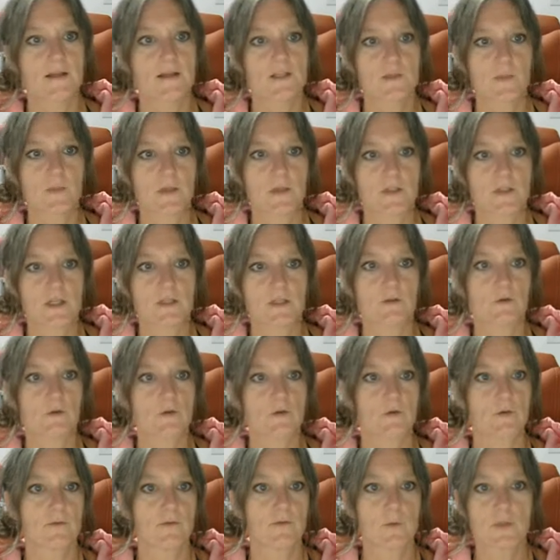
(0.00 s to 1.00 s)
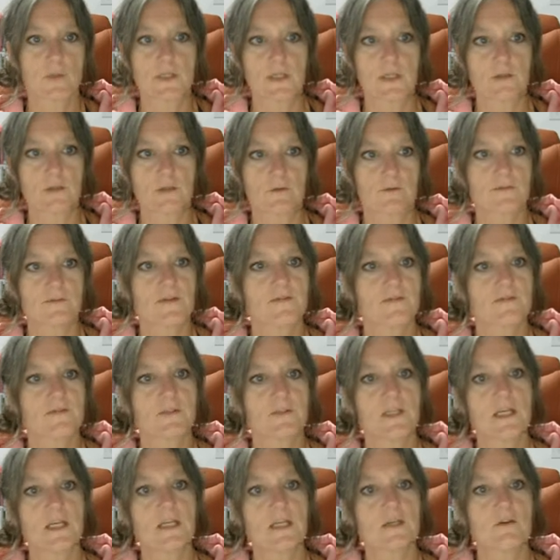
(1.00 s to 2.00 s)
especially not to a 14 or
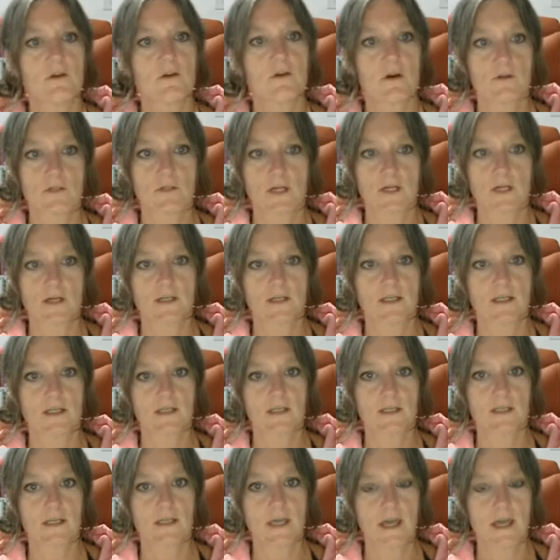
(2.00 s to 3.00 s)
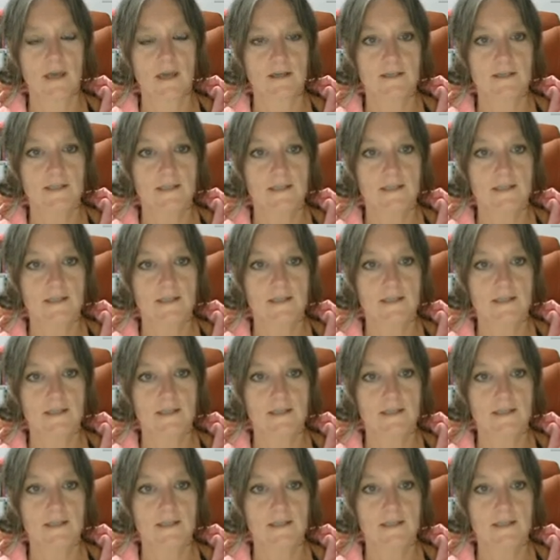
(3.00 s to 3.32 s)
15-year-old, I guess.